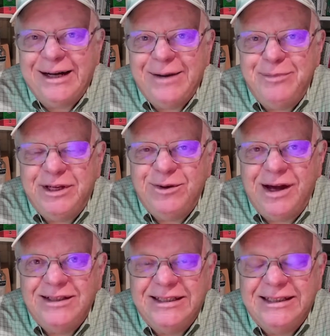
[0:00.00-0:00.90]
I've been,
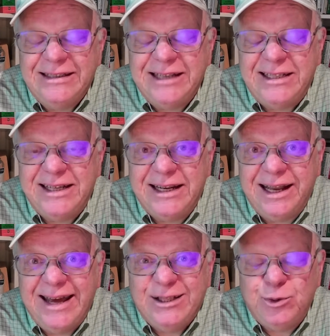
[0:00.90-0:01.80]
as I said
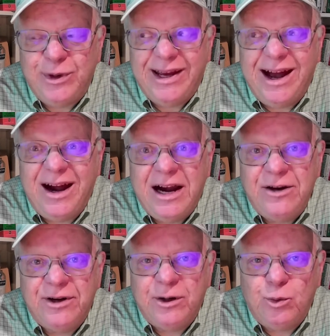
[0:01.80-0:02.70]
last week,
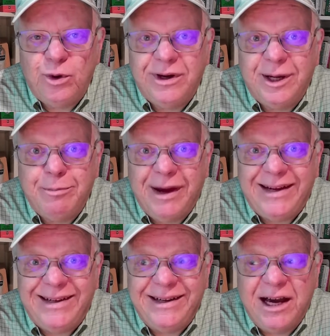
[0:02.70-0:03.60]
hard at work at
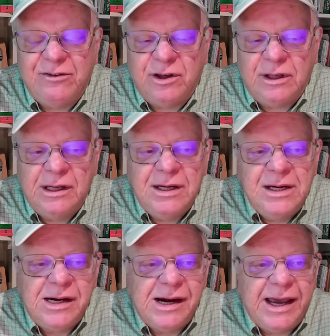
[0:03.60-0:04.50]
my novel,
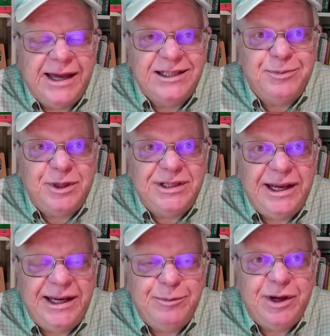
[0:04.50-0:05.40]
and it's been
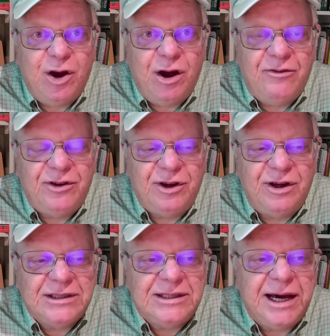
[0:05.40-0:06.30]
taking me an awful
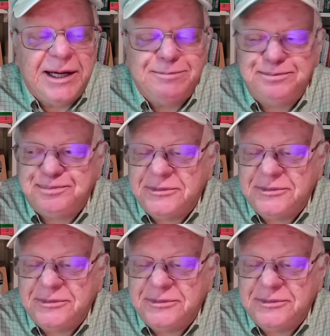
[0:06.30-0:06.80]
long time.